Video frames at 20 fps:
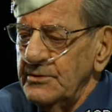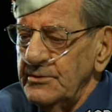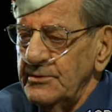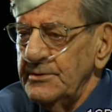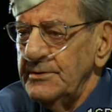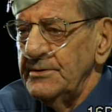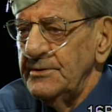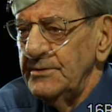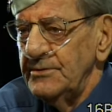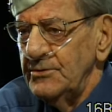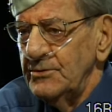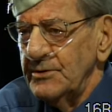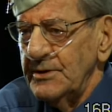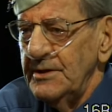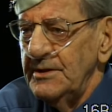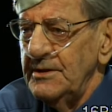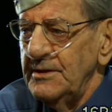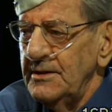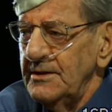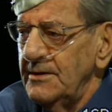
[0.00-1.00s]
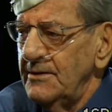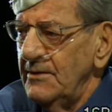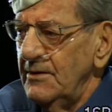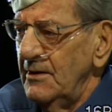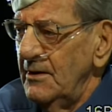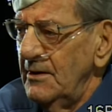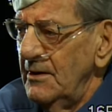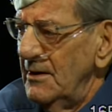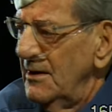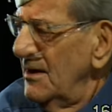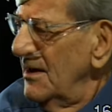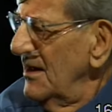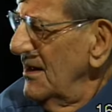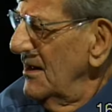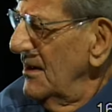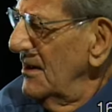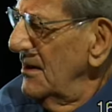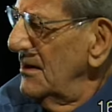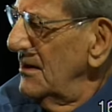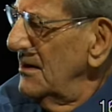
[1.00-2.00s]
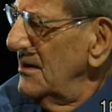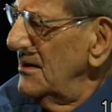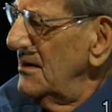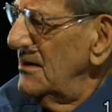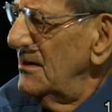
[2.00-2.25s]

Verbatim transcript: New Guinea. Um,